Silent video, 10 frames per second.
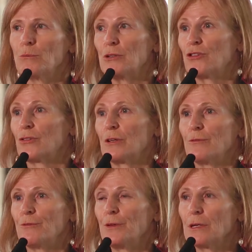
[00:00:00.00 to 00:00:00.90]
We just
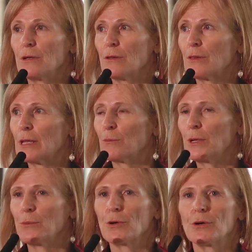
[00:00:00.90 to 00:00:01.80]
didn't feel that
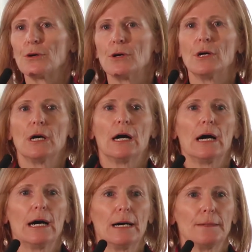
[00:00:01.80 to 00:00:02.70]
we were
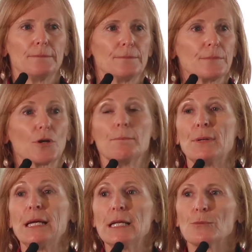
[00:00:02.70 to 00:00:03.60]

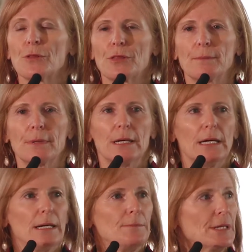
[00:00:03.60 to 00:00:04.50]
competing with them
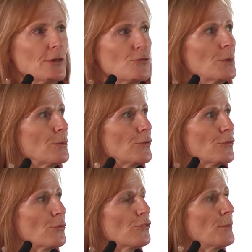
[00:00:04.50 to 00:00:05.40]
because we were
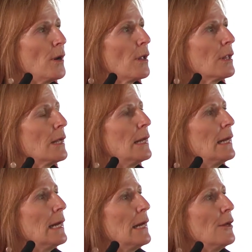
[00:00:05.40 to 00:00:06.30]
so small.
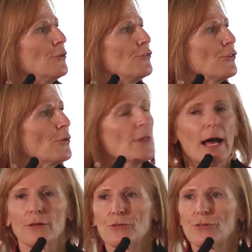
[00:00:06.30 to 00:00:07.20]
So
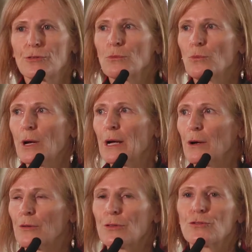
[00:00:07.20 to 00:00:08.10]
that's
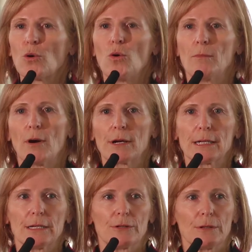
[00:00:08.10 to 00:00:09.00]
where this whole
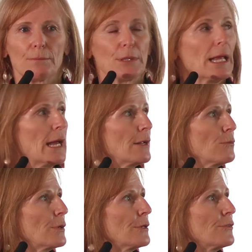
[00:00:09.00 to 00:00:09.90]
marketing
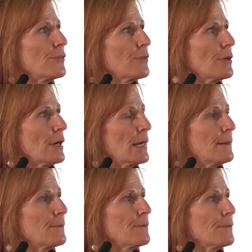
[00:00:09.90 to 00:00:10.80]
plan was
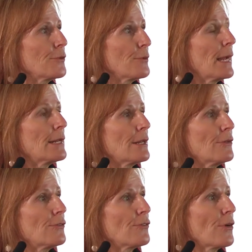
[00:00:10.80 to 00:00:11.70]

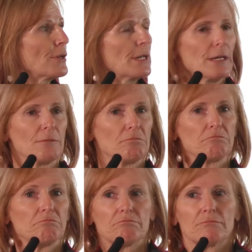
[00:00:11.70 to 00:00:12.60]
created and started, and
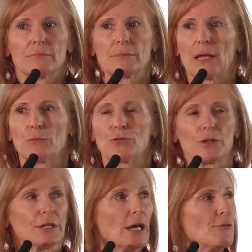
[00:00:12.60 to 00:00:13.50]
that was
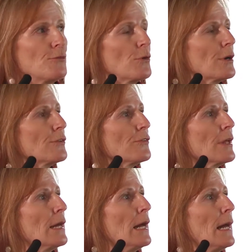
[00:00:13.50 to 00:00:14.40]
good enough for us.